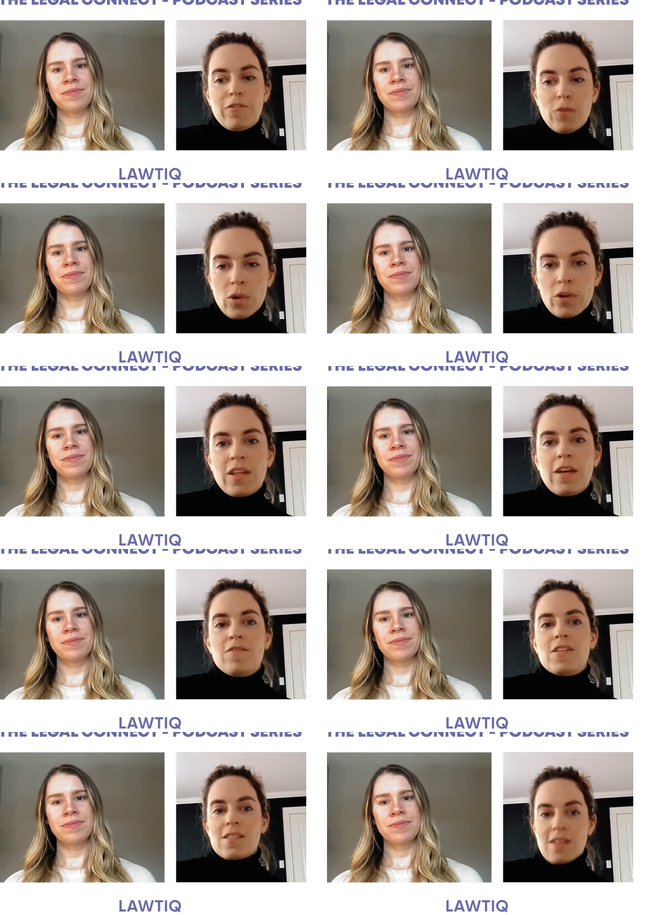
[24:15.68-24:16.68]
Speaker 1: before
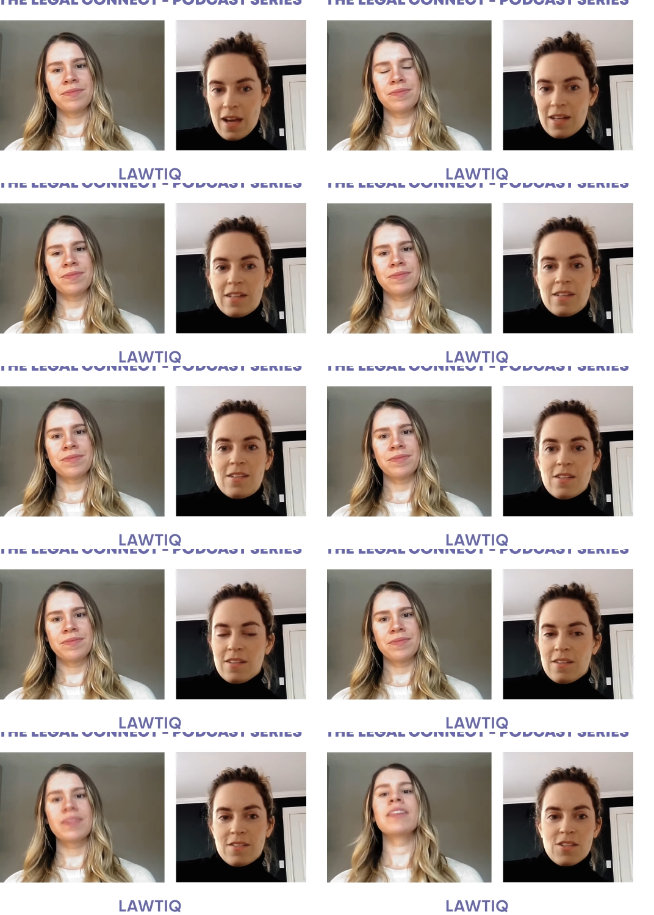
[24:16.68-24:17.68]
they've decided
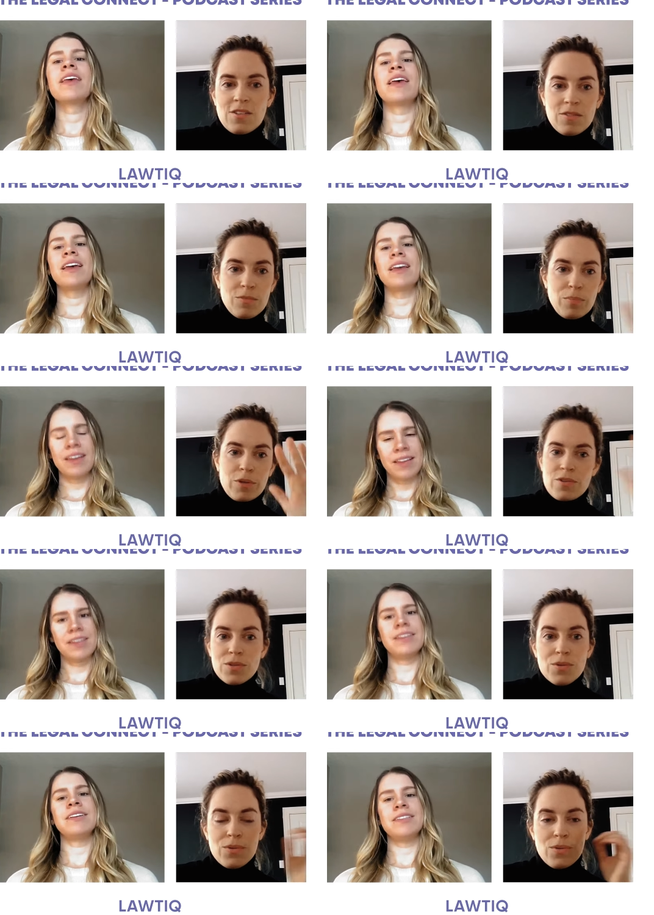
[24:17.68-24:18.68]
to to
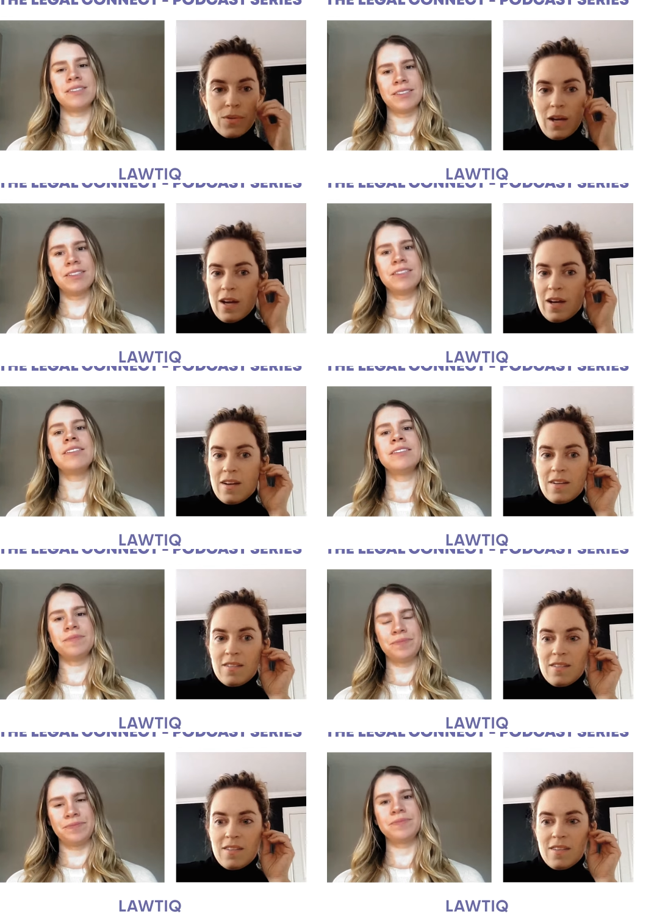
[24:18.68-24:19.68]
pursue uh,
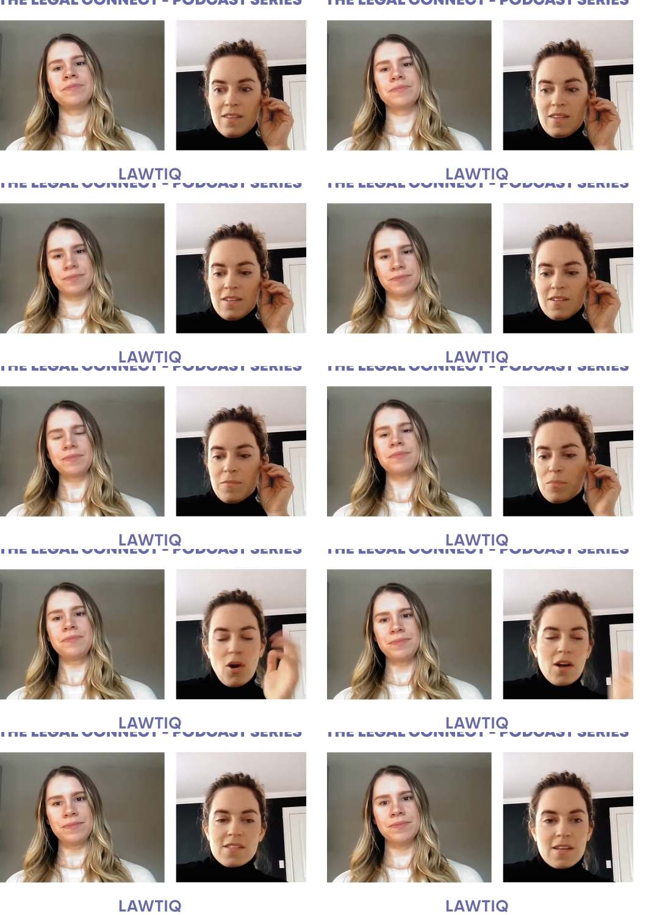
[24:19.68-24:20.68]
the
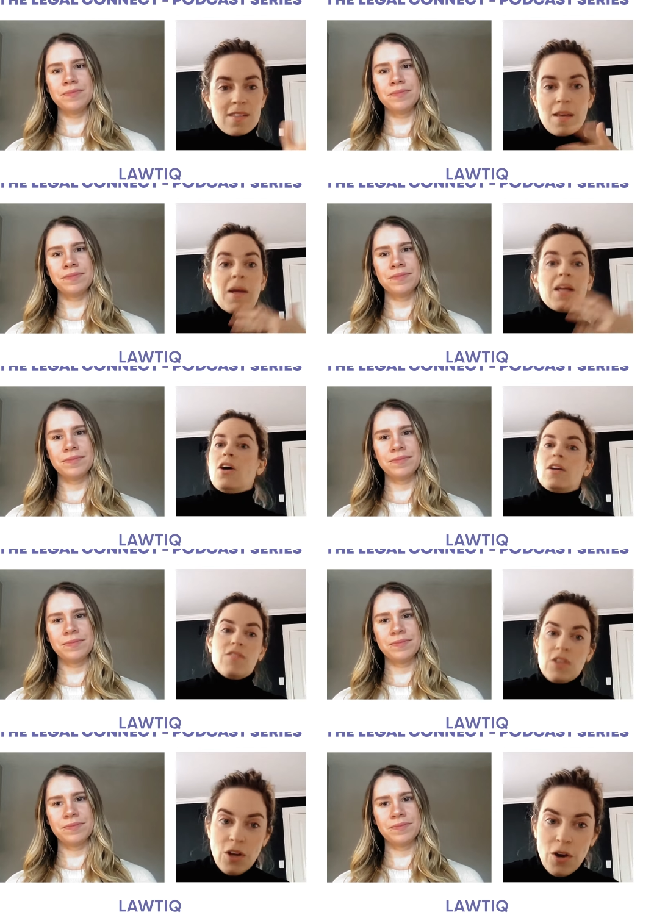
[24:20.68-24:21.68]
process. They might not
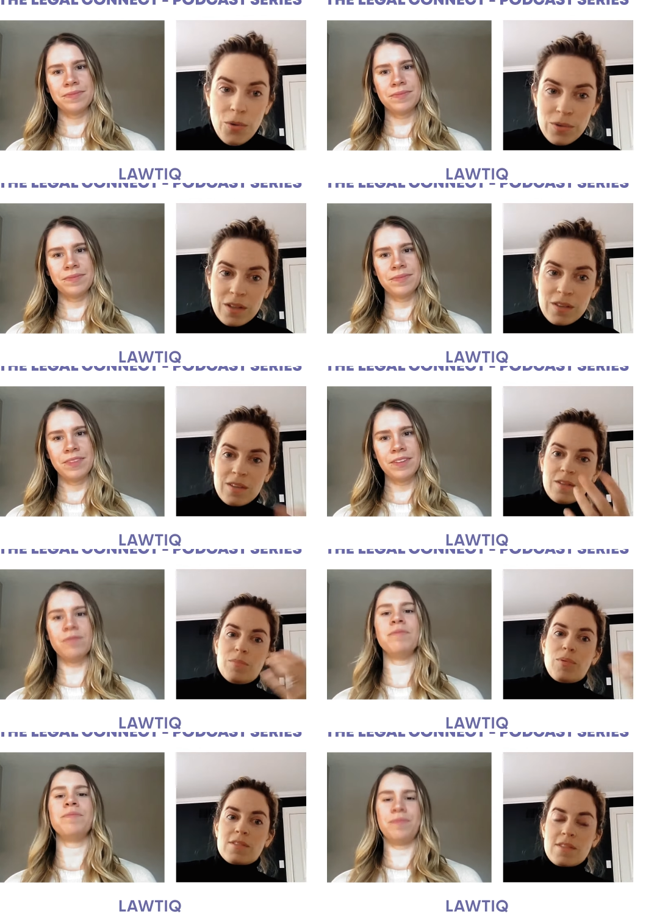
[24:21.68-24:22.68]
even know that
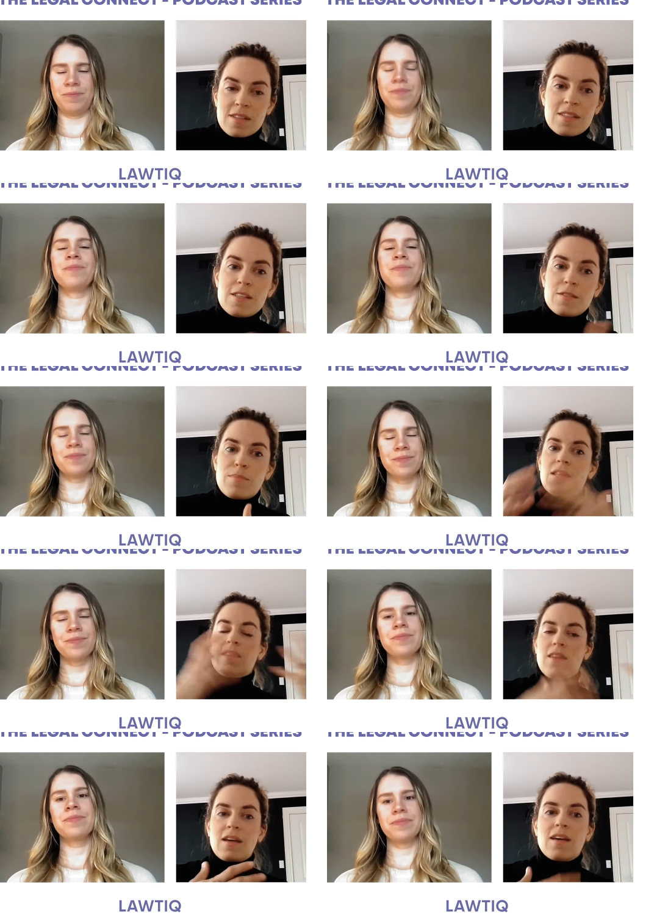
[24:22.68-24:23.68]
the process exists, but
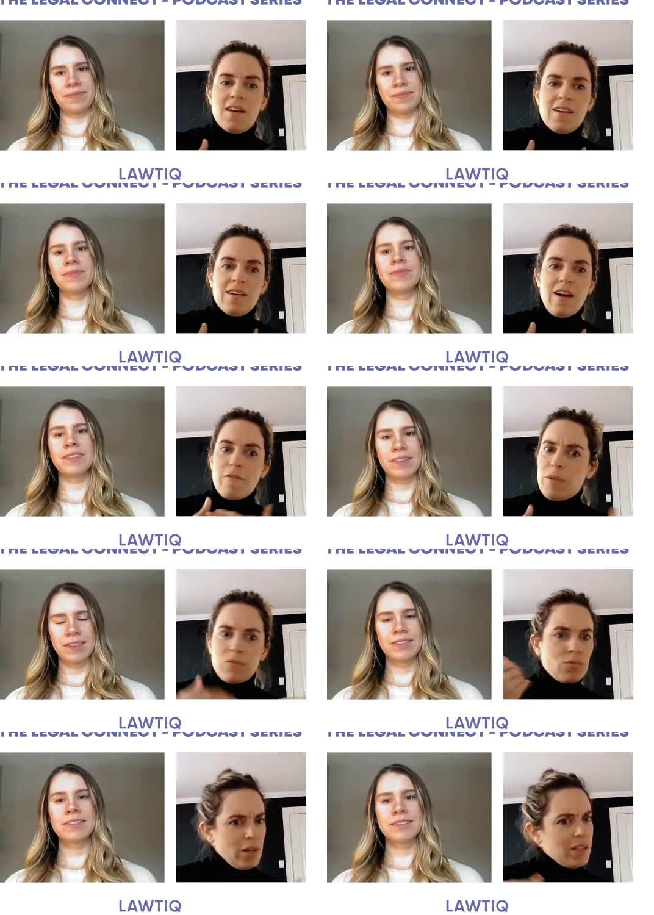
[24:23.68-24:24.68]
they think I've
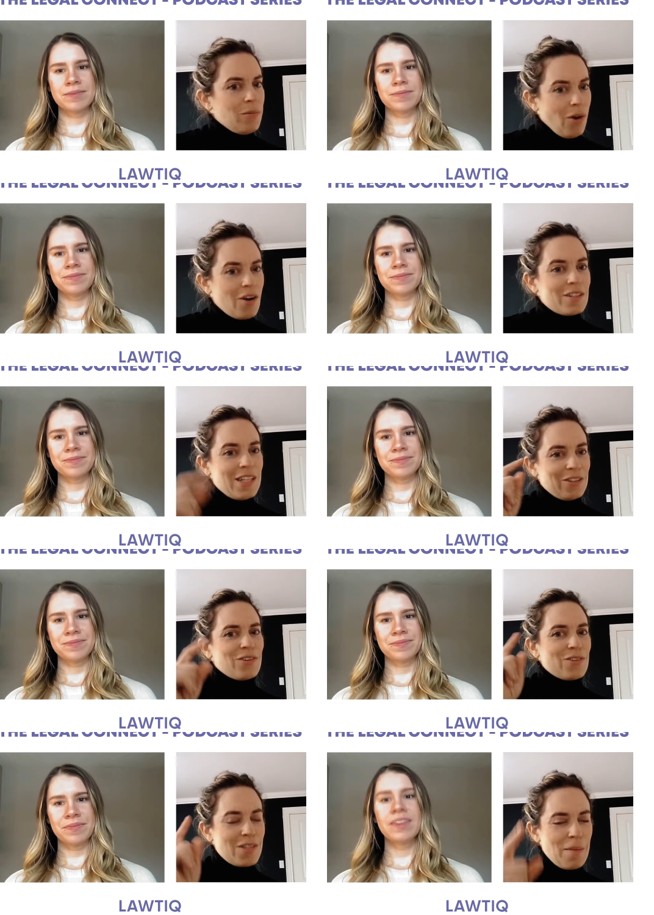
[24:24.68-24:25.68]
been really wronged here.
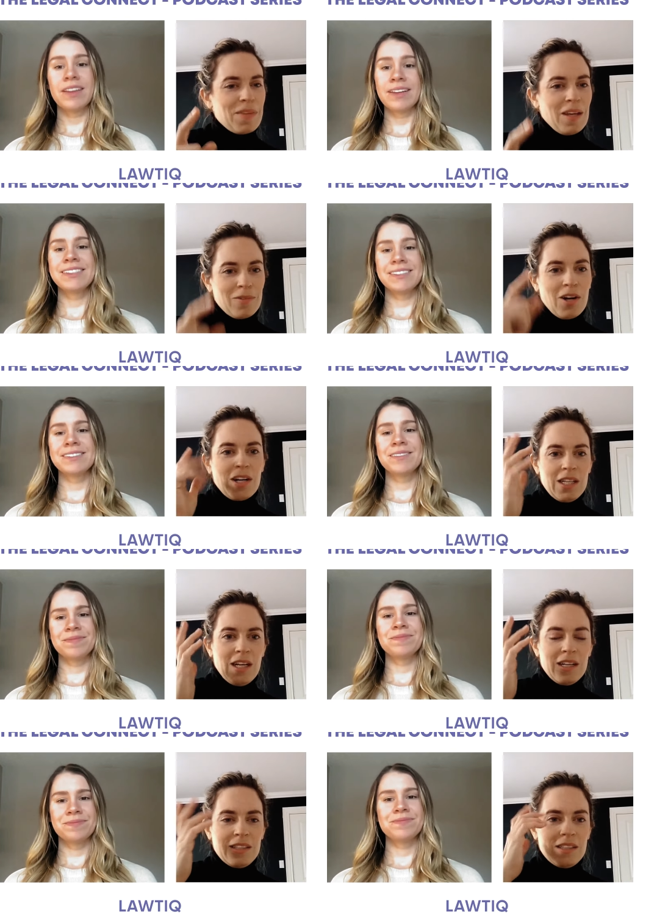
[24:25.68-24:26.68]
There's something wrong.
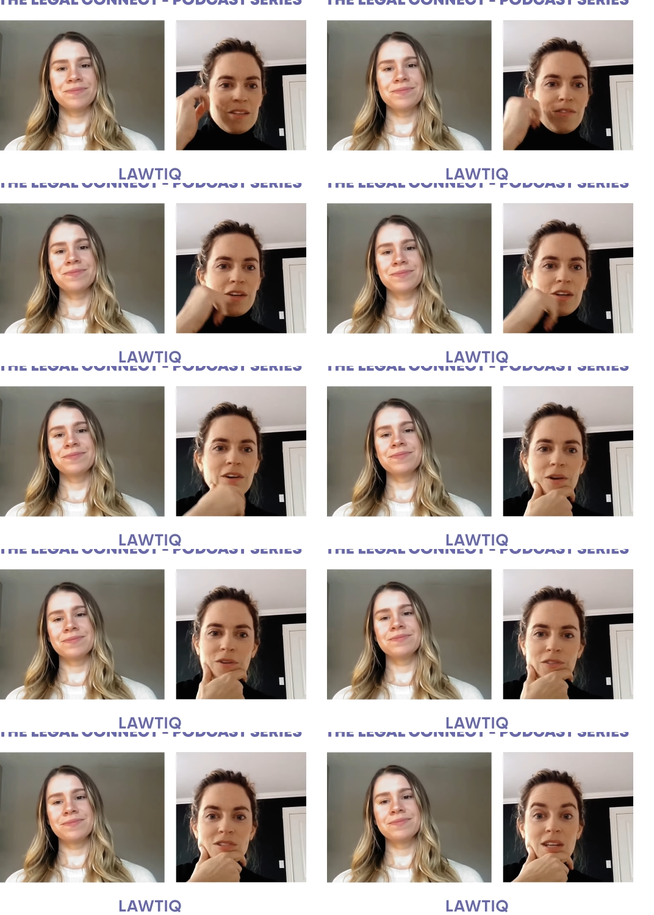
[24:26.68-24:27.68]
I, I need to figure
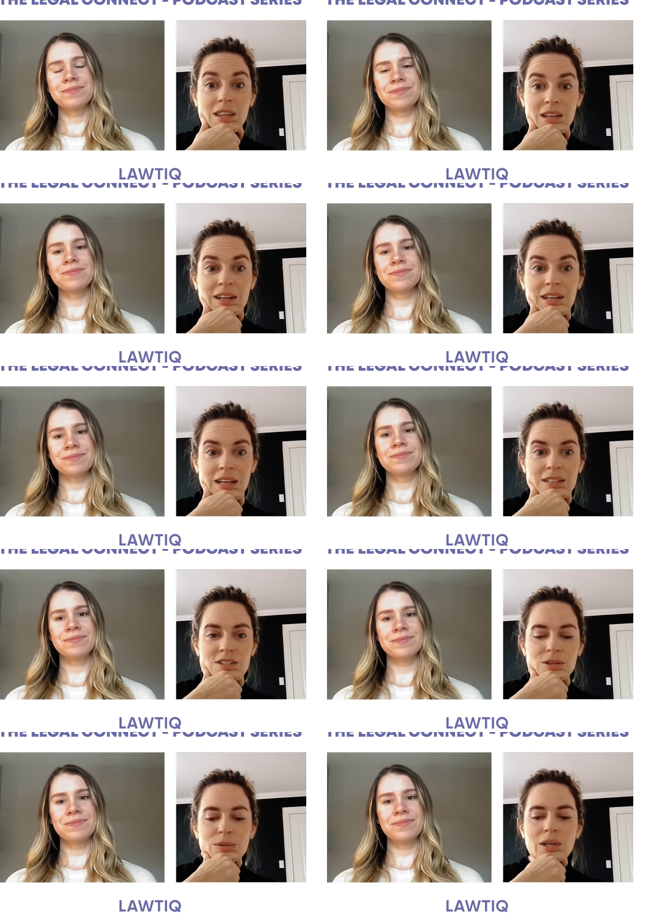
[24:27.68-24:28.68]
out if there's anything I can
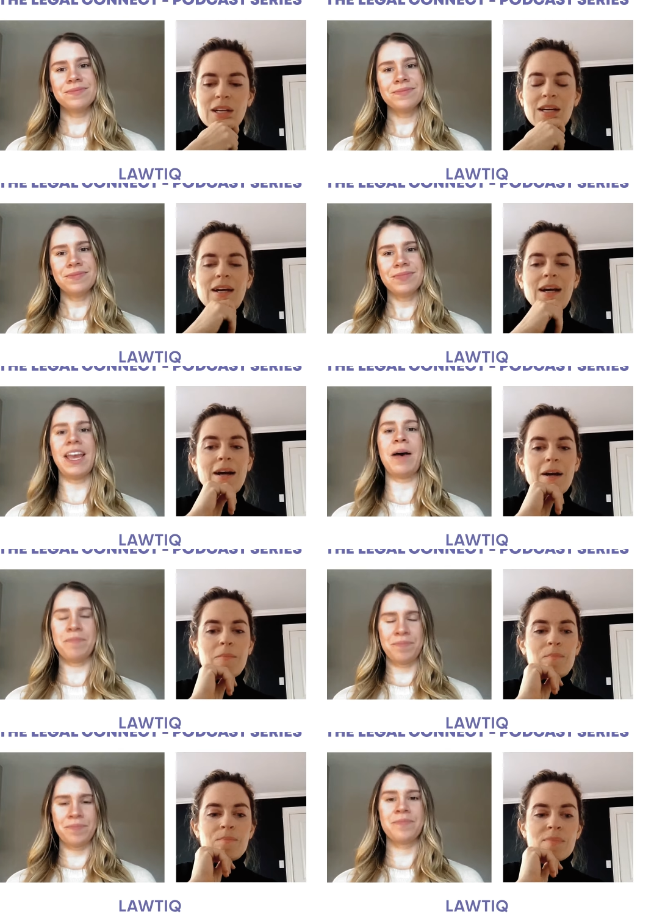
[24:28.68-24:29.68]
do.
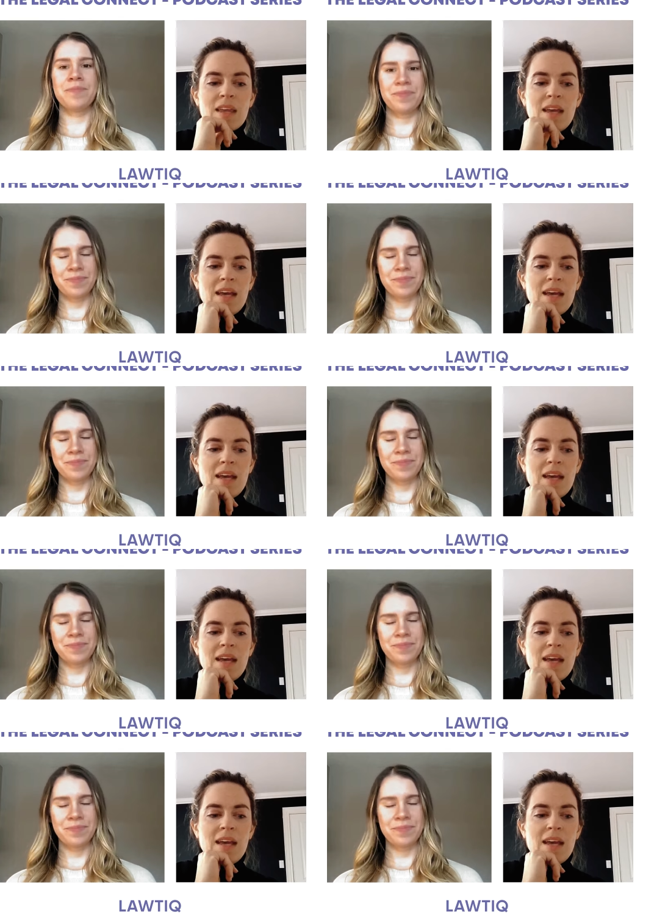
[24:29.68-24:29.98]
Um,